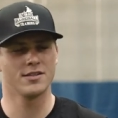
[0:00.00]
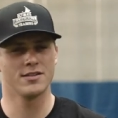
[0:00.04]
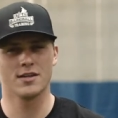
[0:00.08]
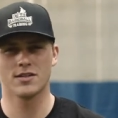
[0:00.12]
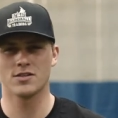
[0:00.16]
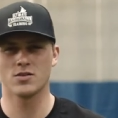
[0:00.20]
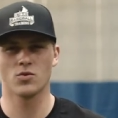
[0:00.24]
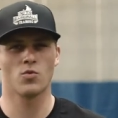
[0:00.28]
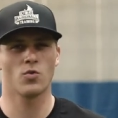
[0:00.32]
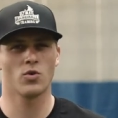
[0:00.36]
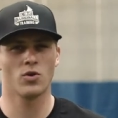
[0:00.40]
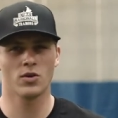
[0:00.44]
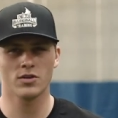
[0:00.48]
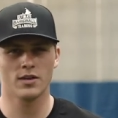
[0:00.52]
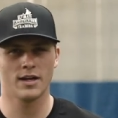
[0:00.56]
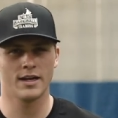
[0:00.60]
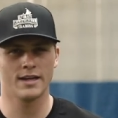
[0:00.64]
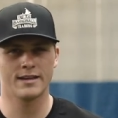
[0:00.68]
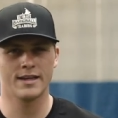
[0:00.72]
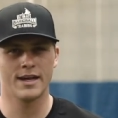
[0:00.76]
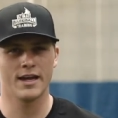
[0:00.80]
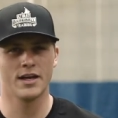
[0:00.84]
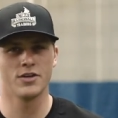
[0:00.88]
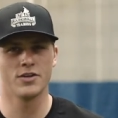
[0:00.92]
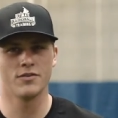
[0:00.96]
It doesn't work
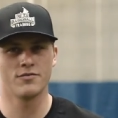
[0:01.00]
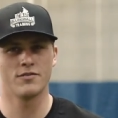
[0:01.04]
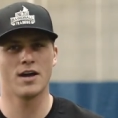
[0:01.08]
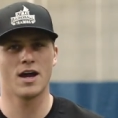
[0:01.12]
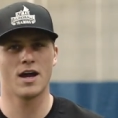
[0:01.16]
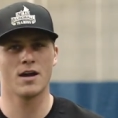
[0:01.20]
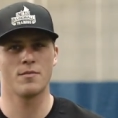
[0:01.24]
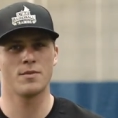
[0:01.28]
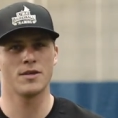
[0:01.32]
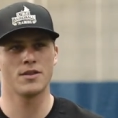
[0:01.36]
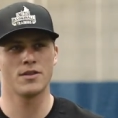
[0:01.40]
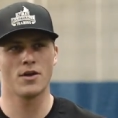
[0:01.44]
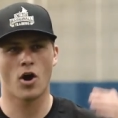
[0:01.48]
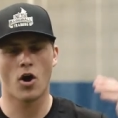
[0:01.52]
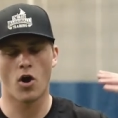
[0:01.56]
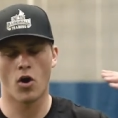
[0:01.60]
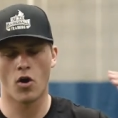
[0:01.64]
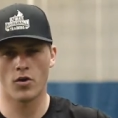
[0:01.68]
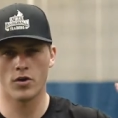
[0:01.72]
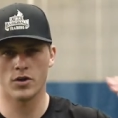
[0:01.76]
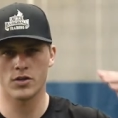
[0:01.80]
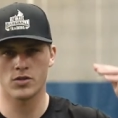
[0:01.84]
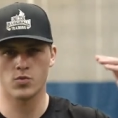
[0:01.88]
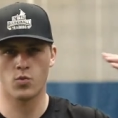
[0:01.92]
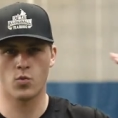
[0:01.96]
like that. You've got to be the
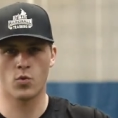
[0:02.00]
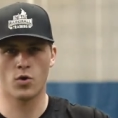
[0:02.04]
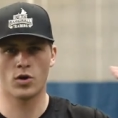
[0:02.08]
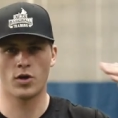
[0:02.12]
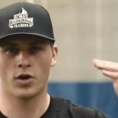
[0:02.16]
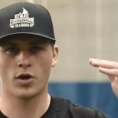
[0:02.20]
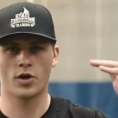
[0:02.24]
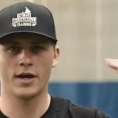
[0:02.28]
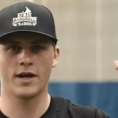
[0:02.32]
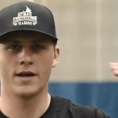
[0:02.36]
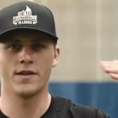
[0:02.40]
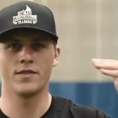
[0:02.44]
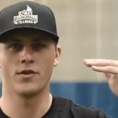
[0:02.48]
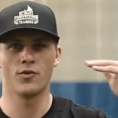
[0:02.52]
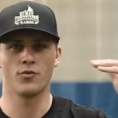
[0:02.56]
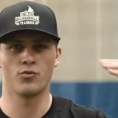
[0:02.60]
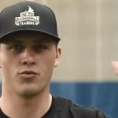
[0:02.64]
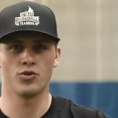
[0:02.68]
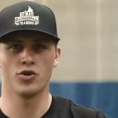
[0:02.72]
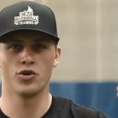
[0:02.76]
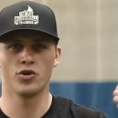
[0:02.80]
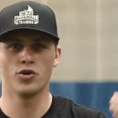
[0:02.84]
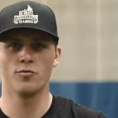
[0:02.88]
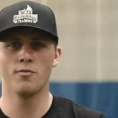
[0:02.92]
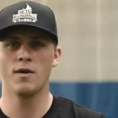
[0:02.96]
hardest worker in the
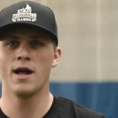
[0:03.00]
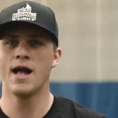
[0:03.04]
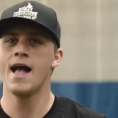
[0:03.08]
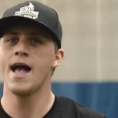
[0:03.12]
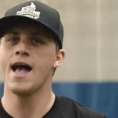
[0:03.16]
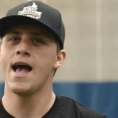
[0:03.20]
room.